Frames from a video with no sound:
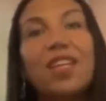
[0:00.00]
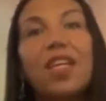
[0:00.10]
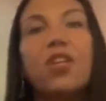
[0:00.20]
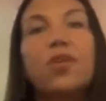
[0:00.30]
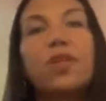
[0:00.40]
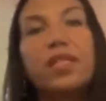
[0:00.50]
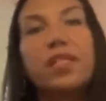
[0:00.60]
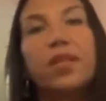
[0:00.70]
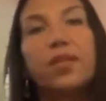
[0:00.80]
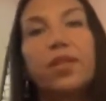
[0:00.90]
You know, it,
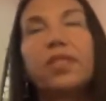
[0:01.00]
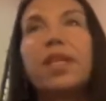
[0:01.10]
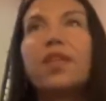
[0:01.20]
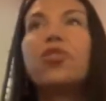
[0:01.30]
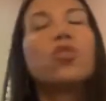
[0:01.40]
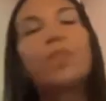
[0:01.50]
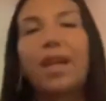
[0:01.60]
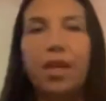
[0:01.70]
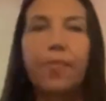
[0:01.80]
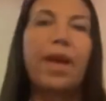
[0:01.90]
it, it's like learn by
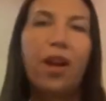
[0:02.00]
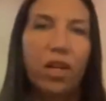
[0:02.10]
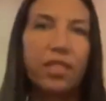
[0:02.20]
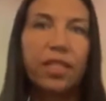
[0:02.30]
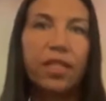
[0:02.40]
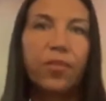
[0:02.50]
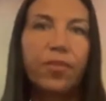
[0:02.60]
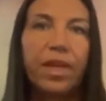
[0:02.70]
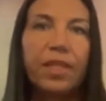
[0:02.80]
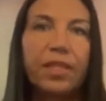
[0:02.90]
comparison,
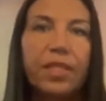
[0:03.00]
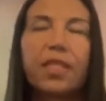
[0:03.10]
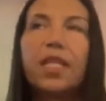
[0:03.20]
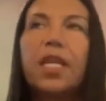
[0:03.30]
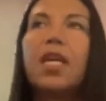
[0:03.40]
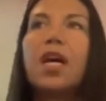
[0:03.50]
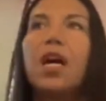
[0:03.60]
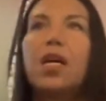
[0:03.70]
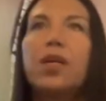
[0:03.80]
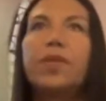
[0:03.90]
basically.
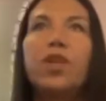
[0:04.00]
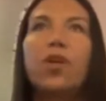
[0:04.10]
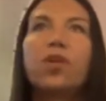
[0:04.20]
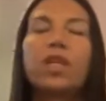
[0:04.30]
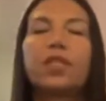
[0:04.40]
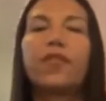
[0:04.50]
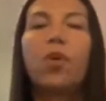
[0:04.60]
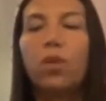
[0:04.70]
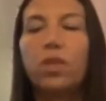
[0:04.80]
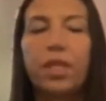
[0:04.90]
Um, you know, because if you
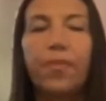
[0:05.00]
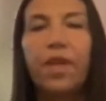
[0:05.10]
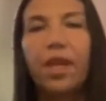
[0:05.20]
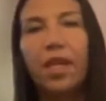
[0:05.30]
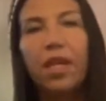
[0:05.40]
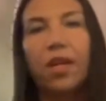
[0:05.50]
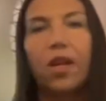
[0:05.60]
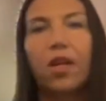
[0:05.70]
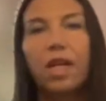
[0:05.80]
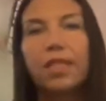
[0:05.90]
hold something
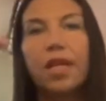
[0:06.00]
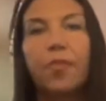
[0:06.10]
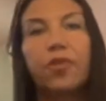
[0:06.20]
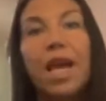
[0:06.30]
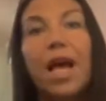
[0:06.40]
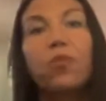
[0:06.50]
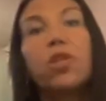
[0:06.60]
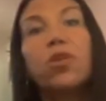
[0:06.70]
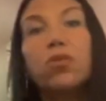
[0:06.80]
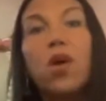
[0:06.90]
here, is it up or down? Well,
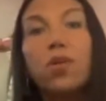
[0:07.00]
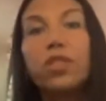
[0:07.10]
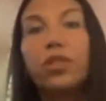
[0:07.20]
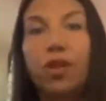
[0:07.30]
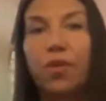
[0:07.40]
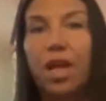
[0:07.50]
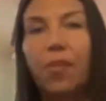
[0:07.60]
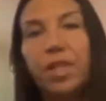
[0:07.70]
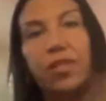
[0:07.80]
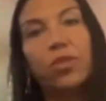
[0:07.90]
you don't know until you know what
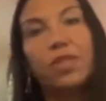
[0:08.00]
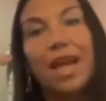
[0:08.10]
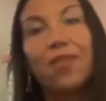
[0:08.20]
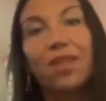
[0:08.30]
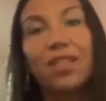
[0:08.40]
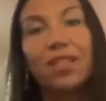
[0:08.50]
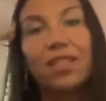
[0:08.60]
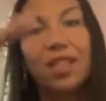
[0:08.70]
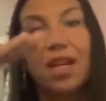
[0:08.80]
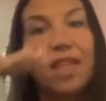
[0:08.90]
up is or down is
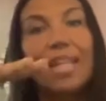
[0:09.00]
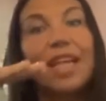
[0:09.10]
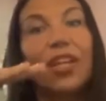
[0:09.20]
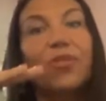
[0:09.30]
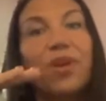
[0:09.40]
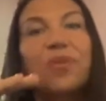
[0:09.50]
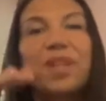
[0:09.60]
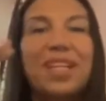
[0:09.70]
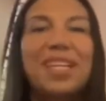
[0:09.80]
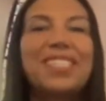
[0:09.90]
that's how you know what
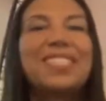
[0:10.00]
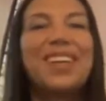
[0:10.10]
it is.